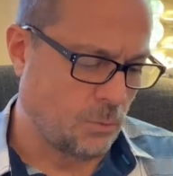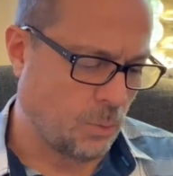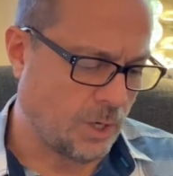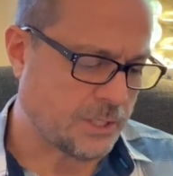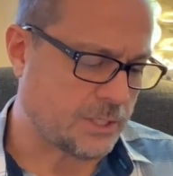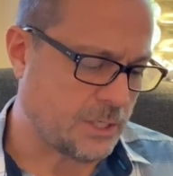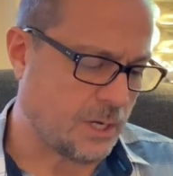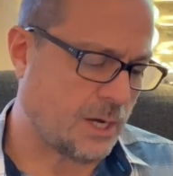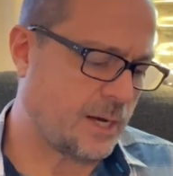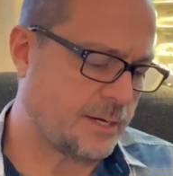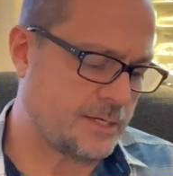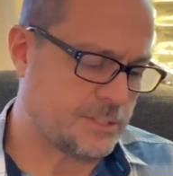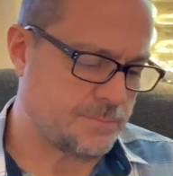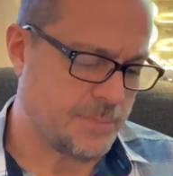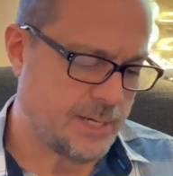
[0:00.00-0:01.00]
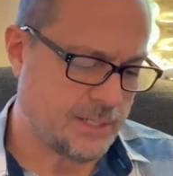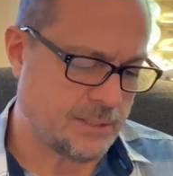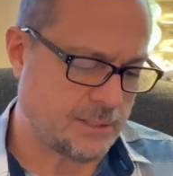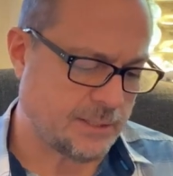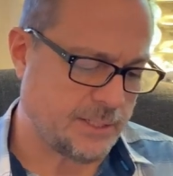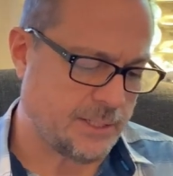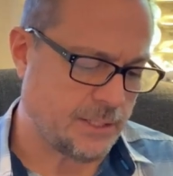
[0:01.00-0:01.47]
what God has made
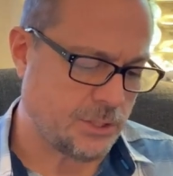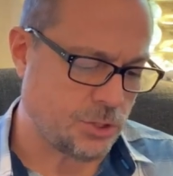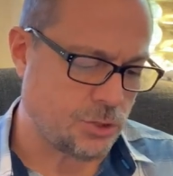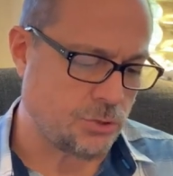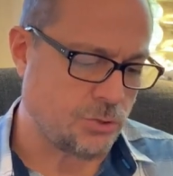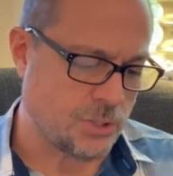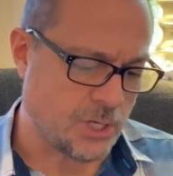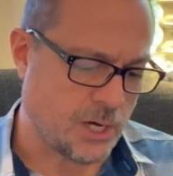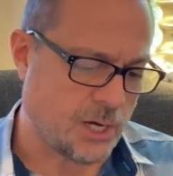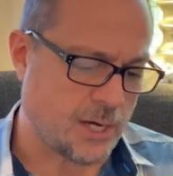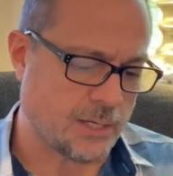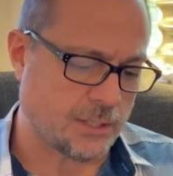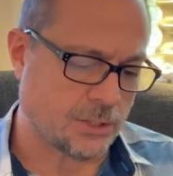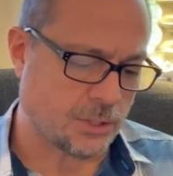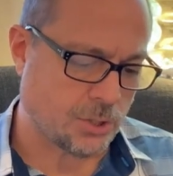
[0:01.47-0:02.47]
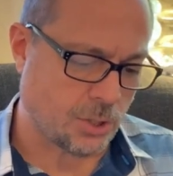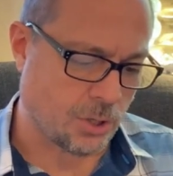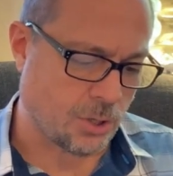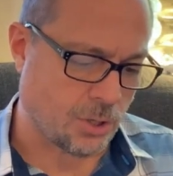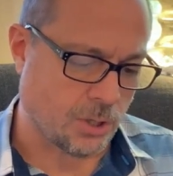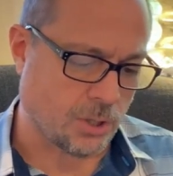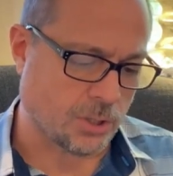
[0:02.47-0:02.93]
clean, do not
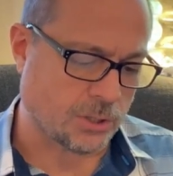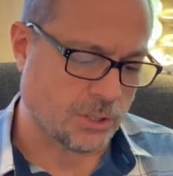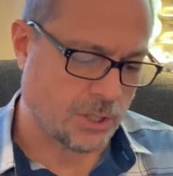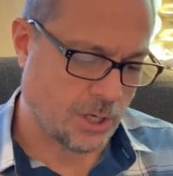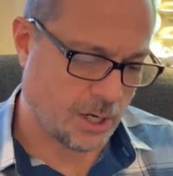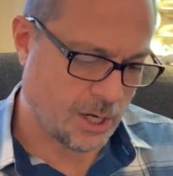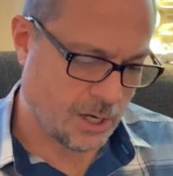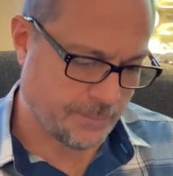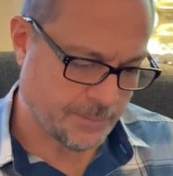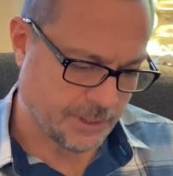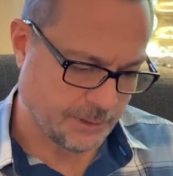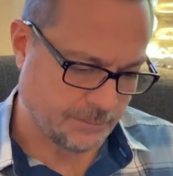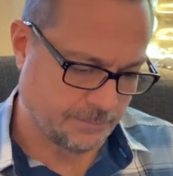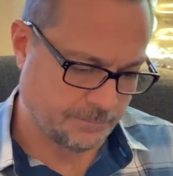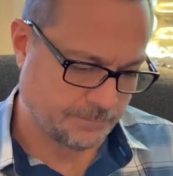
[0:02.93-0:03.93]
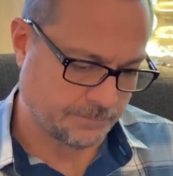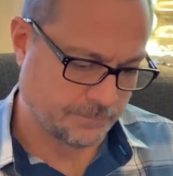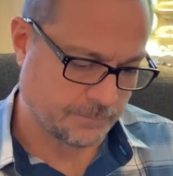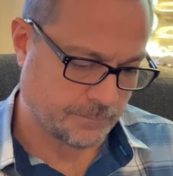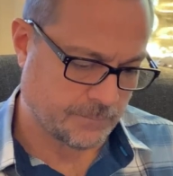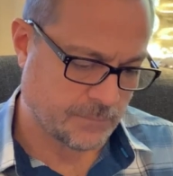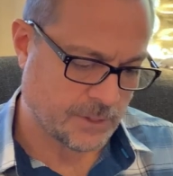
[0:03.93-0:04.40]
call common.
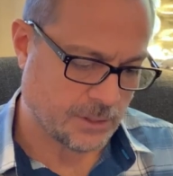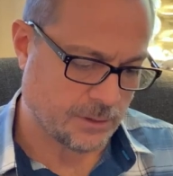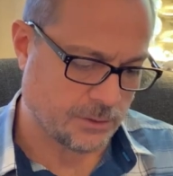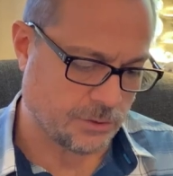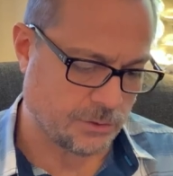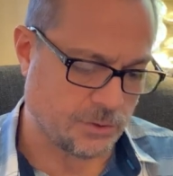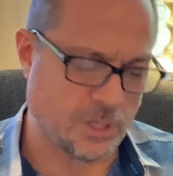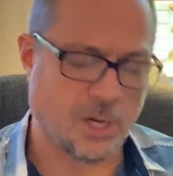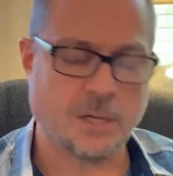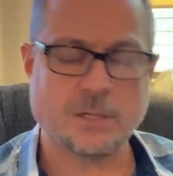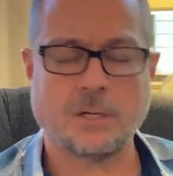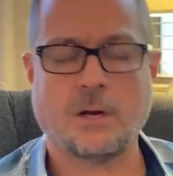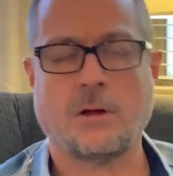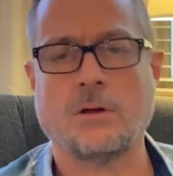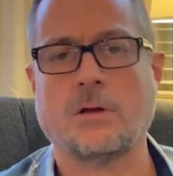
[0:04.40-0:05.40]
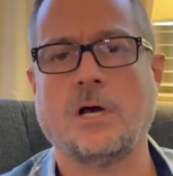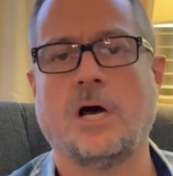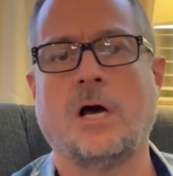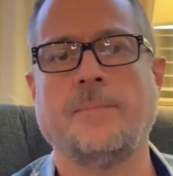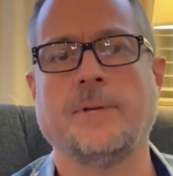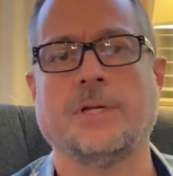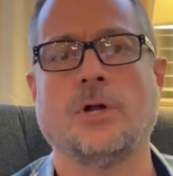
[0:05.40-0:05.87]
Do not call
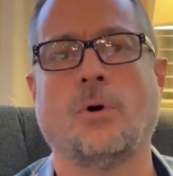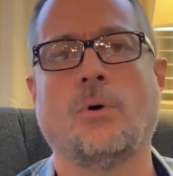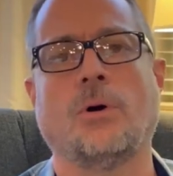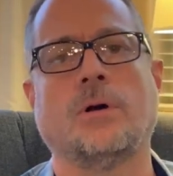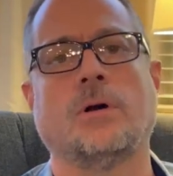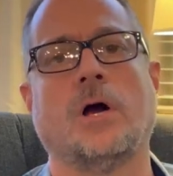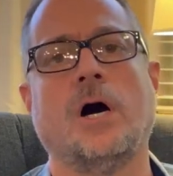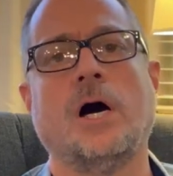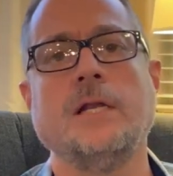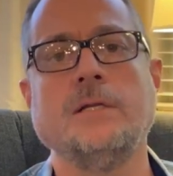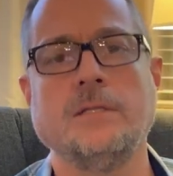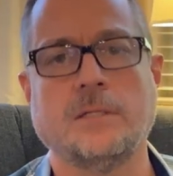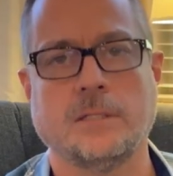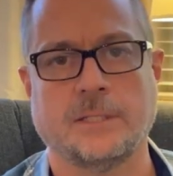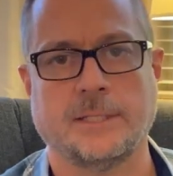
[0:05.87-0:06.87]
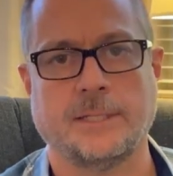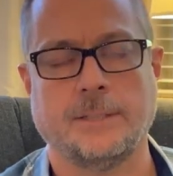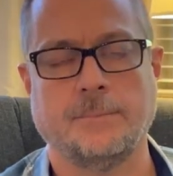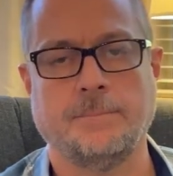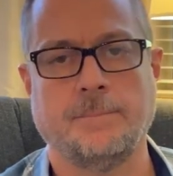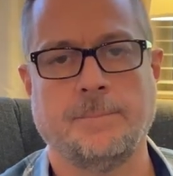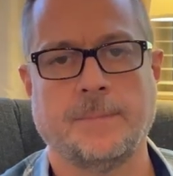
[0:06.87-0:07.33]
common or
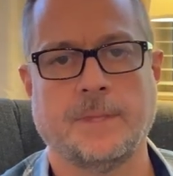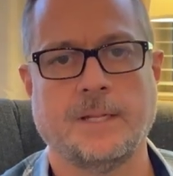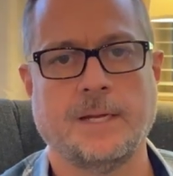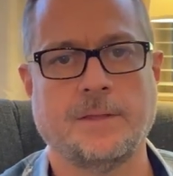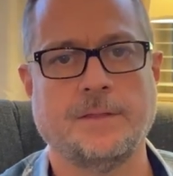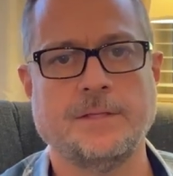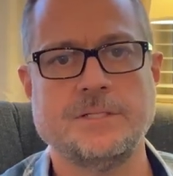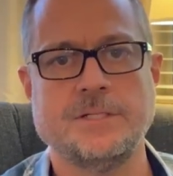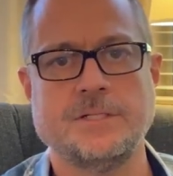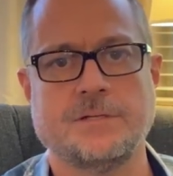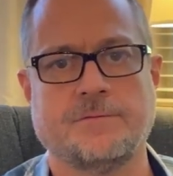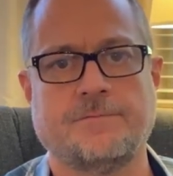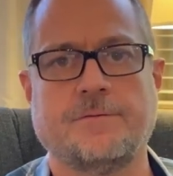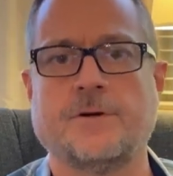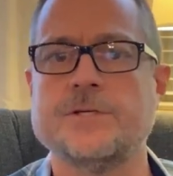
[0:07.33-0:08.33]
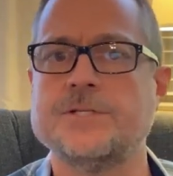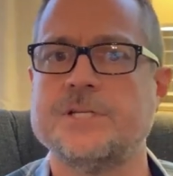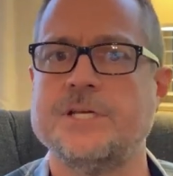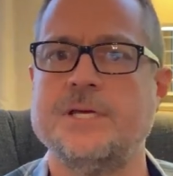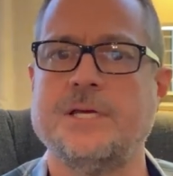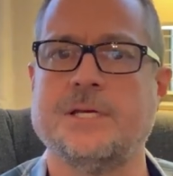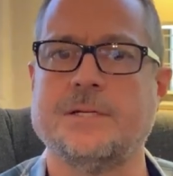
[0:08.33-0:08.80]
unclean. Now, this is a
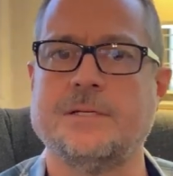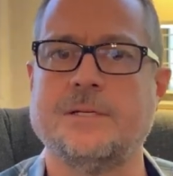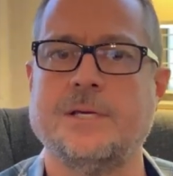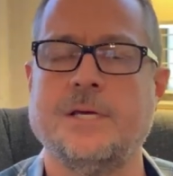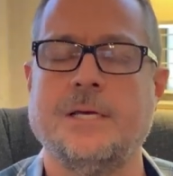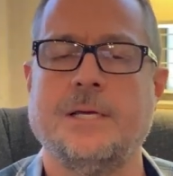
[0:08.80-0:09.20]
first hint